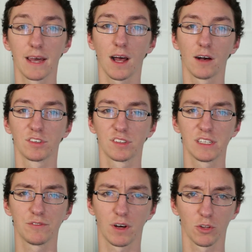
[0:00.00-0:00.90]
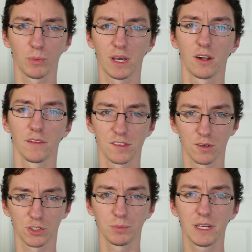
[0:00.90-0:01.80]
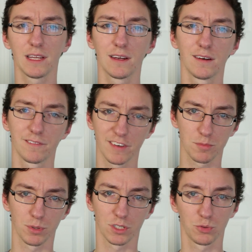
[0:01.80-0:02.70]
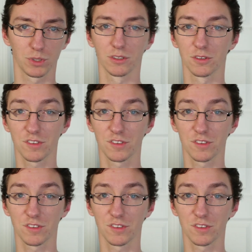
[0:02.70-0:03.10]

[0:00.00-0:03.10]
and obviously follow me on all the social media, Facebook, Twitter,